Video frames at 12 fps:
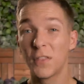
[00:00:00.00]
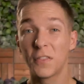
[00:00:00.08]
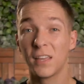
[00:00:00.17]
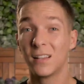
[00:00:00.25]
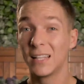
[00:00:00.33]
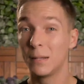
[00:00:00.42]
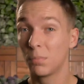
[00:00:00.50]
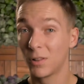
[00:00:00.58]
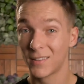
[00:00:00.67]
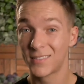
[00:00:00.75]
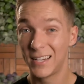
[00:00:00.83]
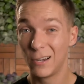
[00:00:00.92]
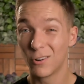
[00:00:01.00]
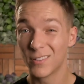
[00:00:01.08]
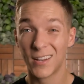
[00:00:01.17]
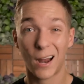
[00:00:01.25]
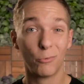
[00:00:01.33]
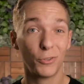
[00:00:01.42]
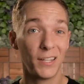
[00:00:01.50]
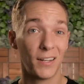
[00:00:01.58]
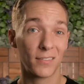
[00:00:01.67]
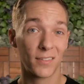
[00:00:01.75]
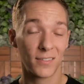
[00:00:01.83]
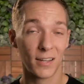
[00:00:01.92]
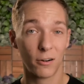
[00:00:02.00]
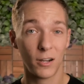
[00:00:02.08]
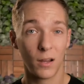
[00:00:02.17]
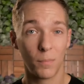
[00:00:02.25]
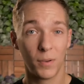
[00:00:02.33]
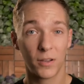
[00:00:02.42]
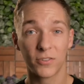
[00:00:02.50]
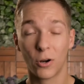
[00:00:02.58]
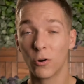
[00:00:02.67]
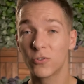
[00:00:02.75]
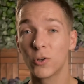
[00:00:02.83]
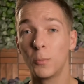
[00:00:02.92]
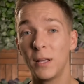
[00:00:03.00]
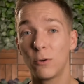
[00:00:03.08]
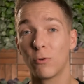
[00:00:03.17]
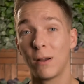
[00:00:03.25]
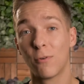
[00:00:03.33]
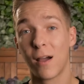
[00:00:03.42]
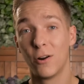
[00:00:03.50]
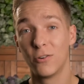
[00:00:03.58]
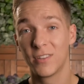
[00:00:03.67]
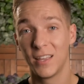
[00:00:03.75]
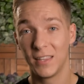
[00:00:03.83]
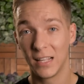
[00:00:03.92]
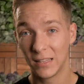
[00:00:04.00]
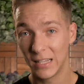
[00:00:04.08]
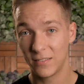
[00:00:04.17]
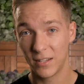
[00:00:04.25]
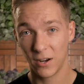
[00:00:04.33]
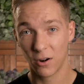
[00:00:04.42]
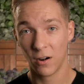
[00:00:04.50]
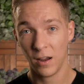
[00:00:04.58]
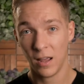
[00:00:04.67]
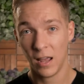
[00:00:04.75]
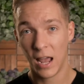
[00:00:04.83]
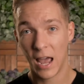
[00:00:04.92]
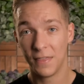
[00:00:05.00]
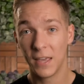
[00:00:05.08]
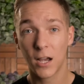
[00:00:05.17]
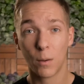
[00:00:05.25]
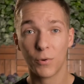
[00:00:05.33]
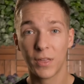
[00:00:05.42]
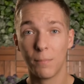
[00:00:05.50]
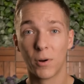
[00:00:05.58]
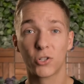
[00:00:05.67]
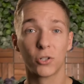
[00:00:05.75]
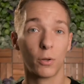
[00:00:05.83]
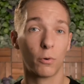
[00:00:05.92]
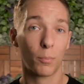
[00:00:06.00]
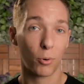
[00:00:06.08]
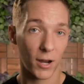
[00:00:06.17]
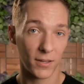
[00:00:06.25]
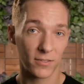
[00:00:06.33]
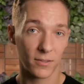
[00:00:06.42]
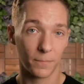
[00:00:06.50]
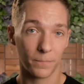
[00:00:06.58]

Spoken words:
that the Elite Plus tier is not really necessary because there are so many great writers in the Elite tier, and they come with a much lower price.